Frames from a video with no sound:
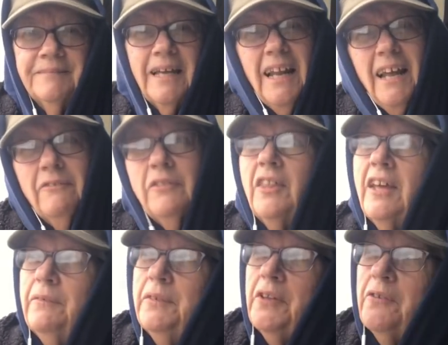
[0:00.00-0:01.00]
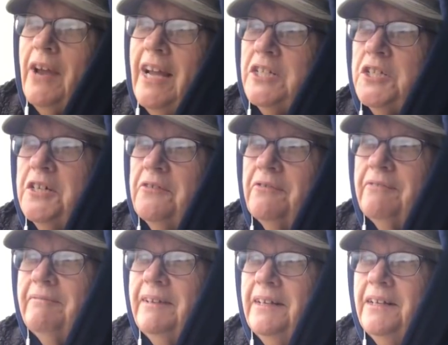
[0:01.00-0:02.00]
Can I think of another adjective?
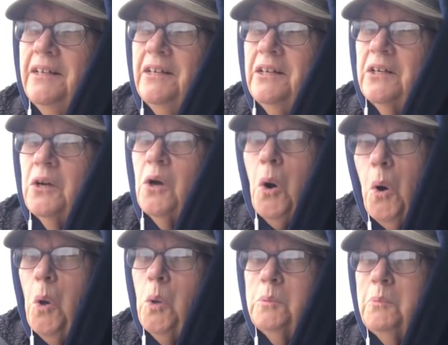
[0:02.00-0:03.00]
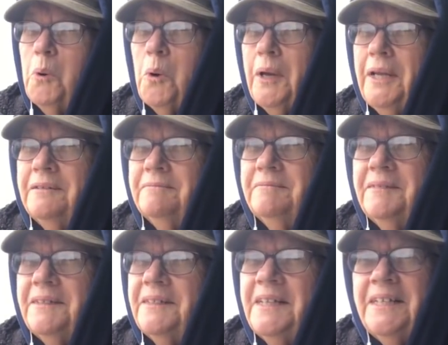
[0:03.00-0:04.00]
Cold morning.
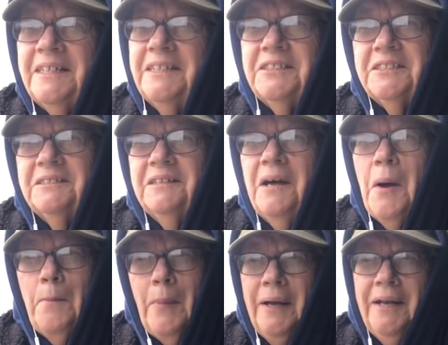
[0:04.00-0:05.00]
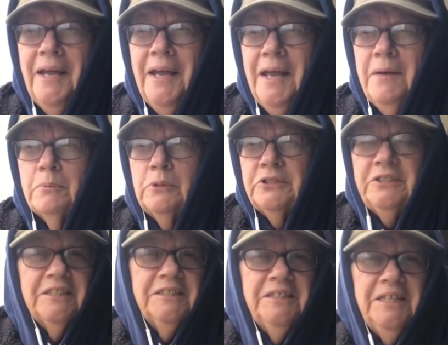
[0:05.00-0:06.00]
It is Monday, April
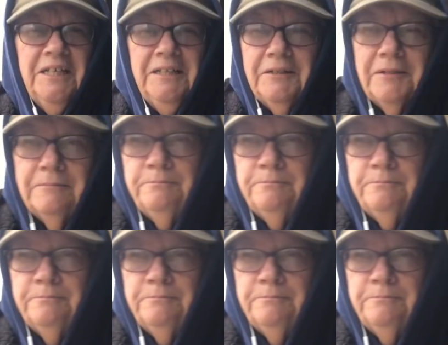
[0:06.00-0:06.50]
16th.